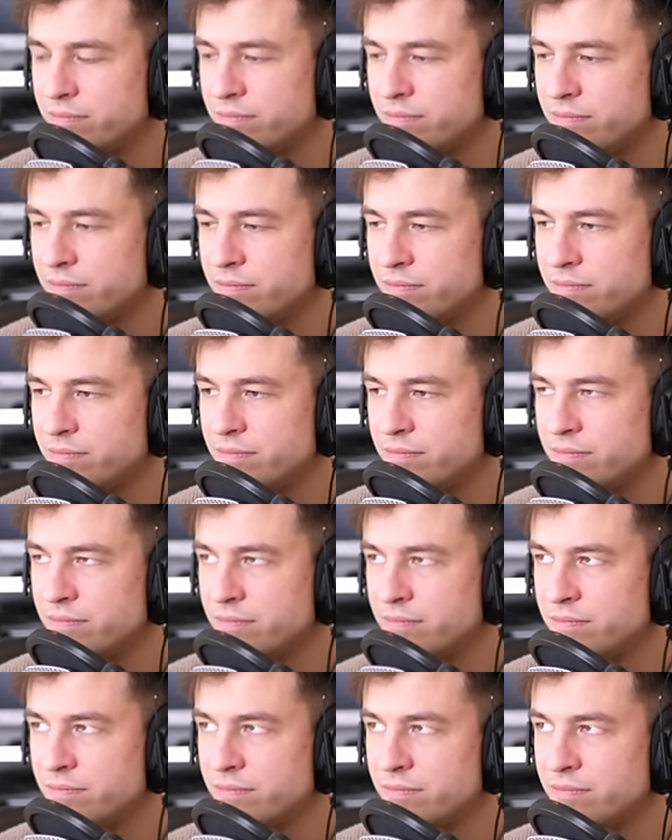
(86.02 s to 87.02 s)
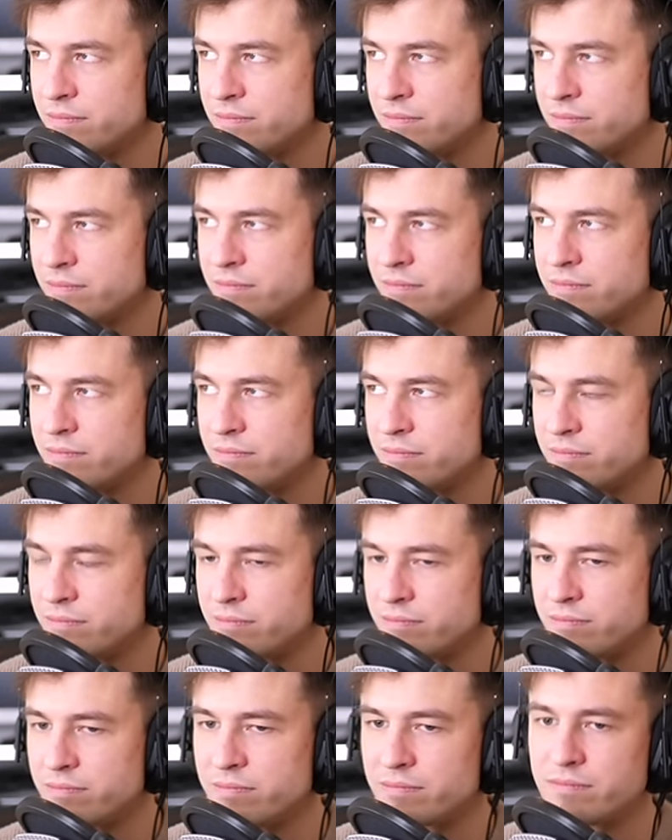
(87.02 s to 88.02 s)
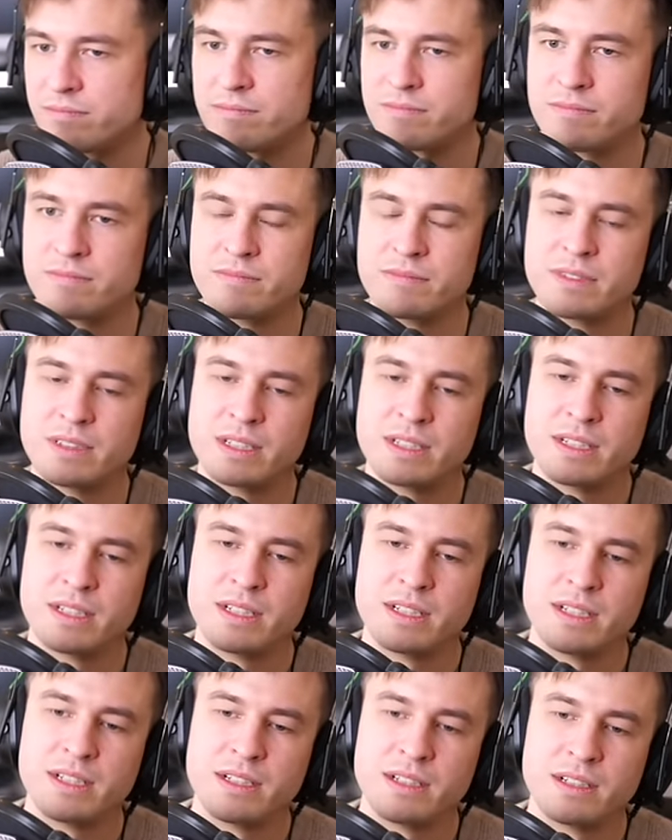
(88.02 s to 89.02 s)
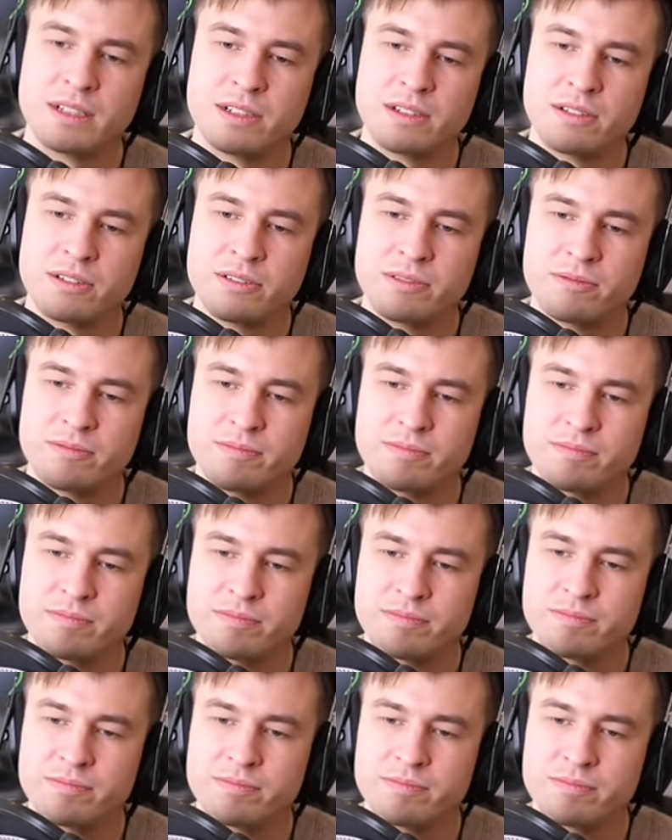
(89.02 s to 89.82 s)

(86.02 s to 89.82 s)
[no speech]